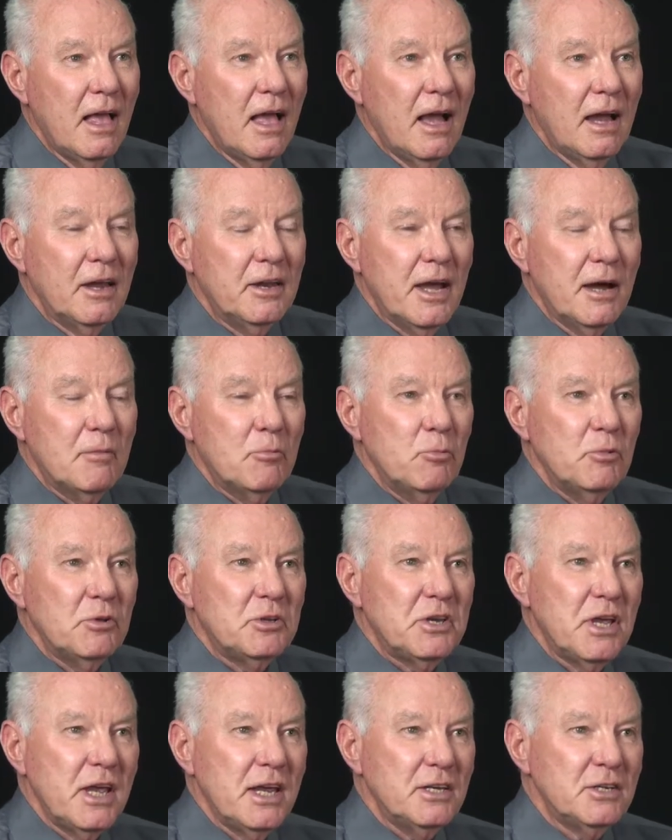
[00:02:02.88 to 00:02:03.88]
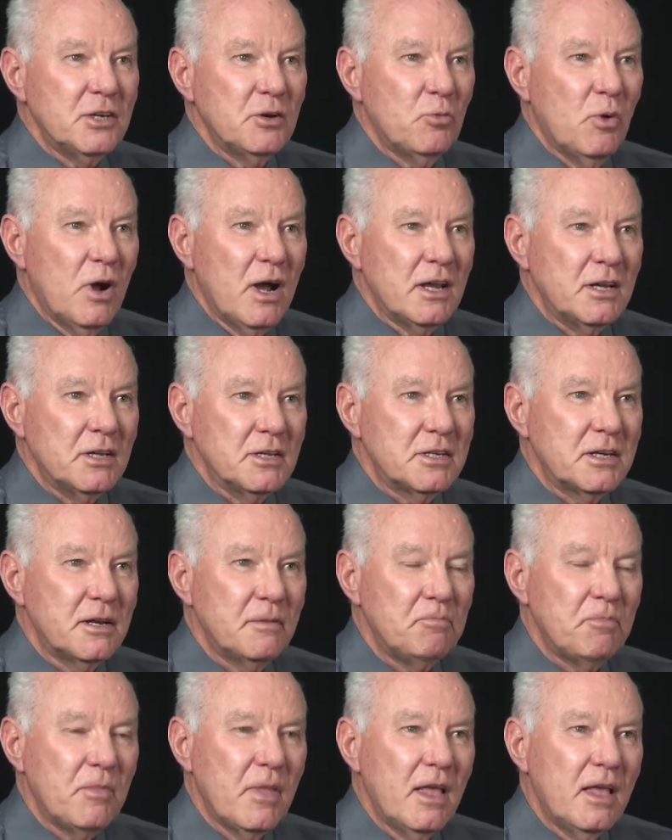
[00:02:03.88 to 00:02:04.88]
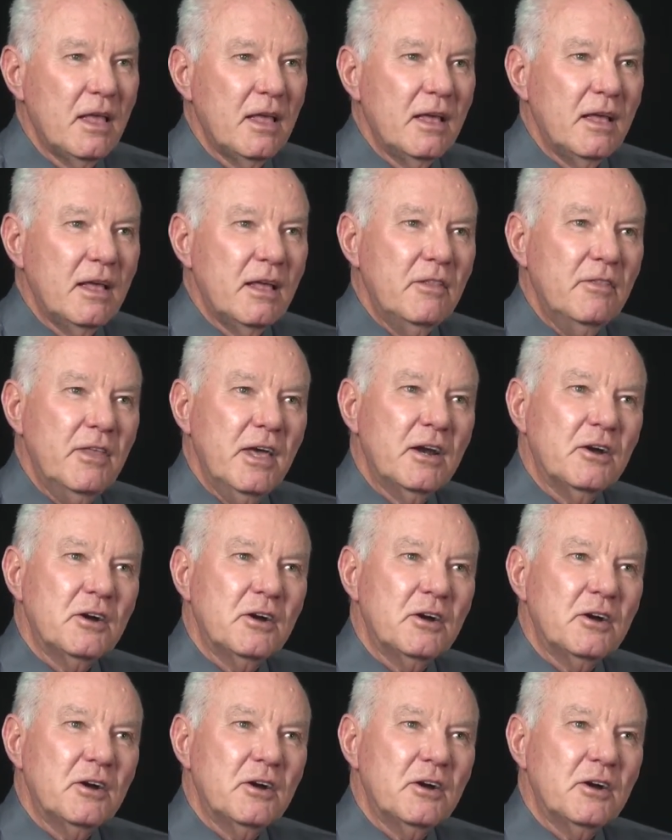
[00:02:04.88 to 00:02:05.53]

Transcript: a number with tens and ones. Then